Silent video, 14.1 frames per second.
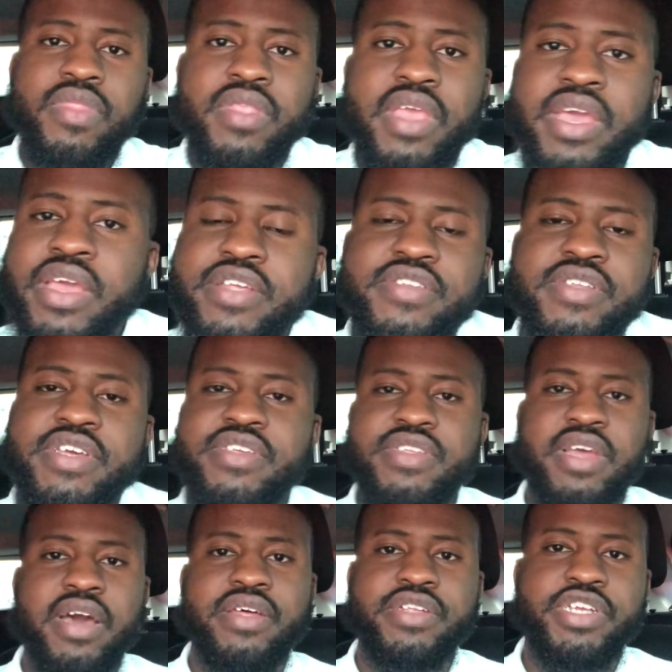And he's
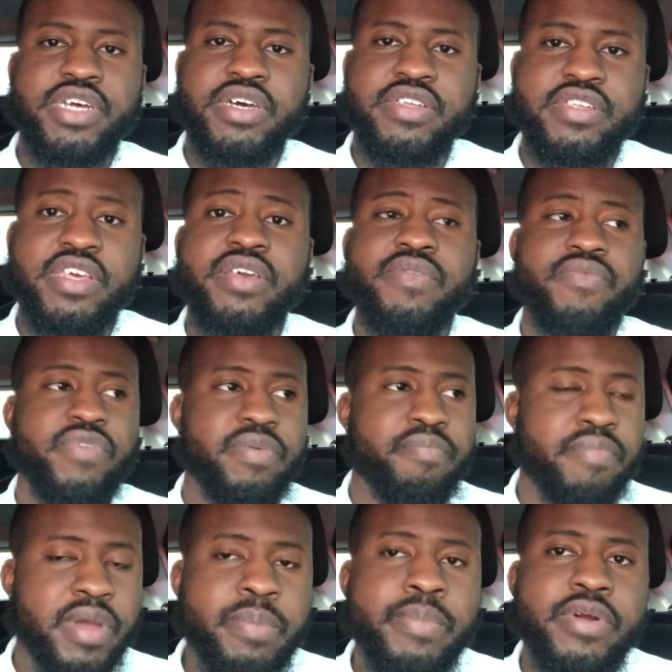not unjust. He
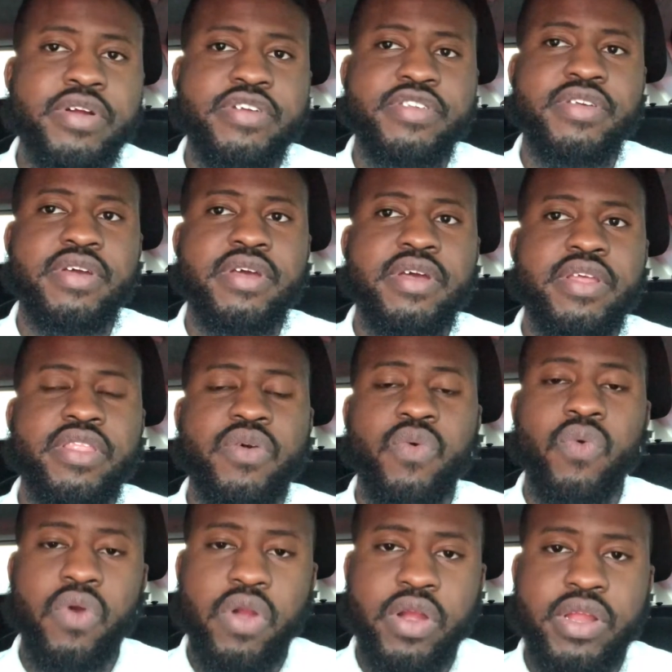remembers the
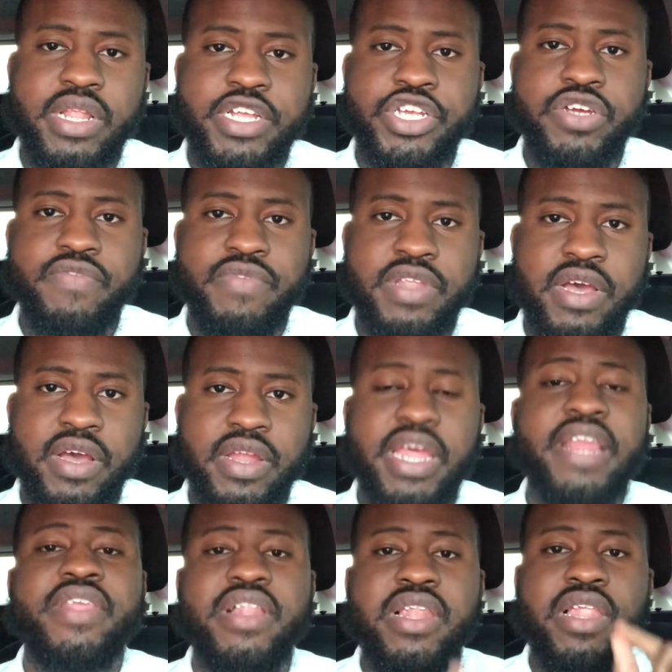work that you've done
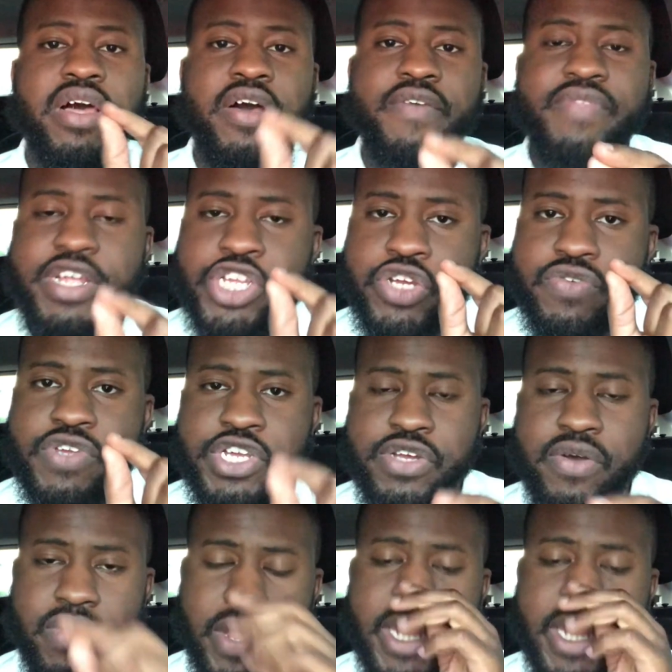and the love that you've shown.